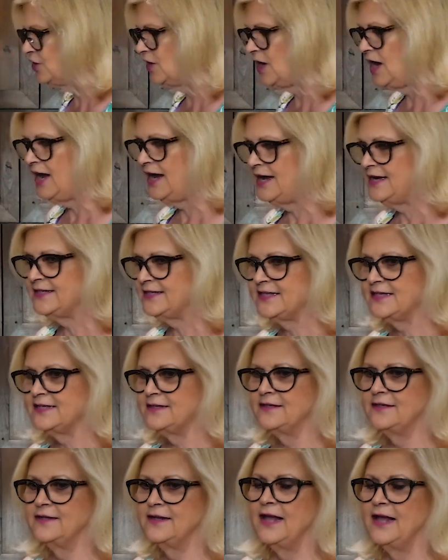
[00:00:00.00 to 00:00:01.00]
you guys.
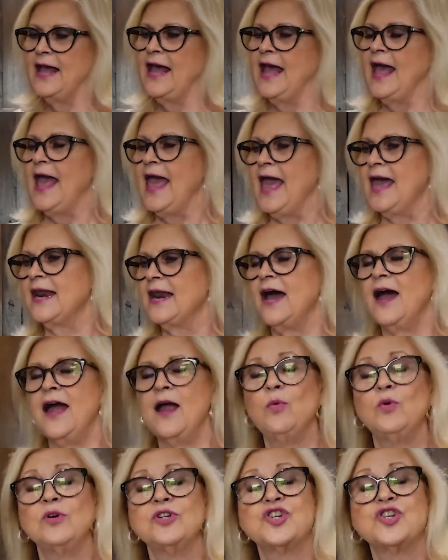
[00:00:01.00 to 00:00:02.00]
And
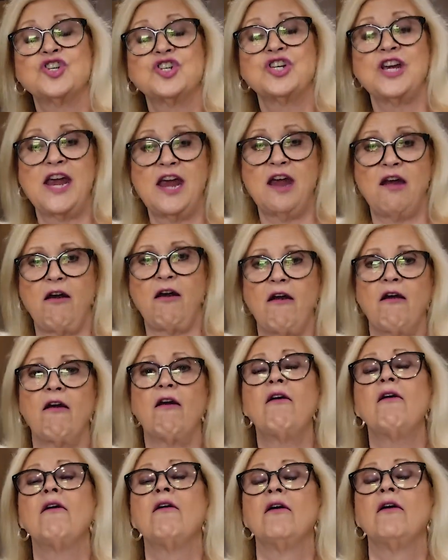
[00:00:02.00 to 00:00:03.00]
I will
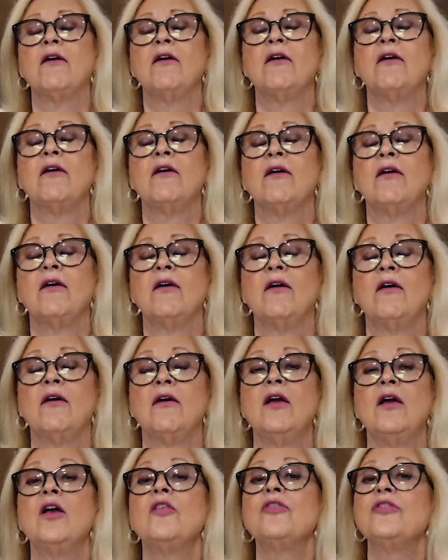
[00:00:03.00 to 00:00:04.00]
share
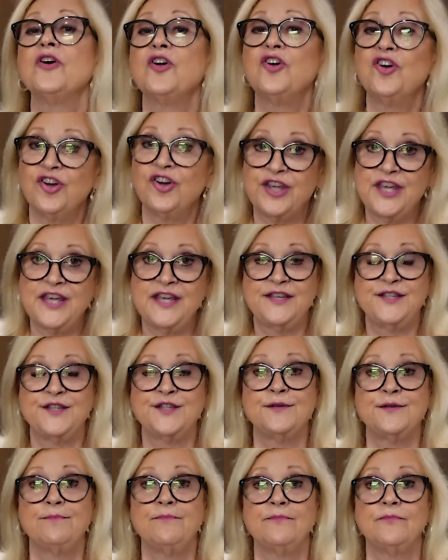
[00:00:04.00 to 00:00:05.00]
the
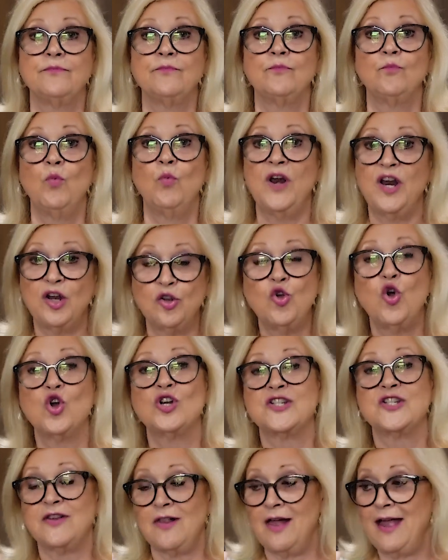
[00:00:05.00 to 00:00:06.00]
cookies, what it
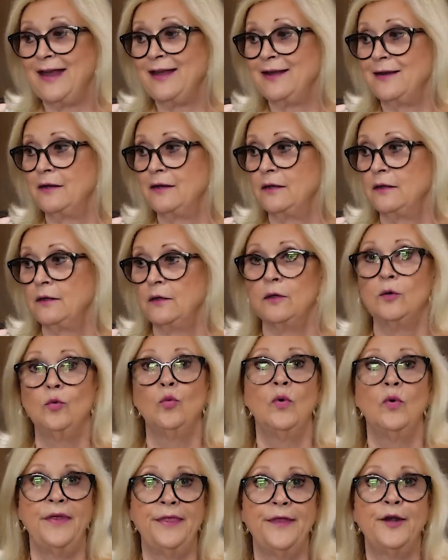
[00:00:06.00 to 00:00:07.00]
looks like
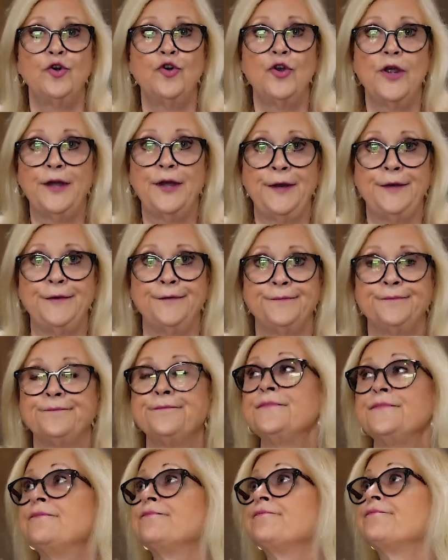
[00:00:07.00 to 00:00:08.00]
when they're done.
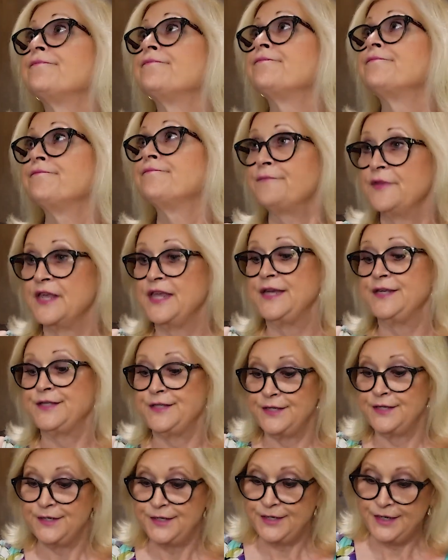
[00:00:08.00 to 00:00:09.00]

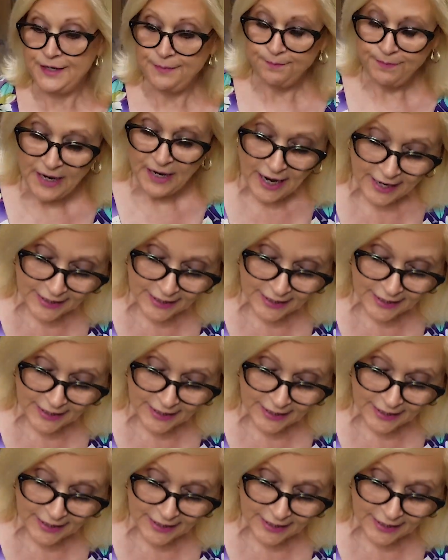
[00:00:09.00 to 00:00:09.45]
Yes, indeed. But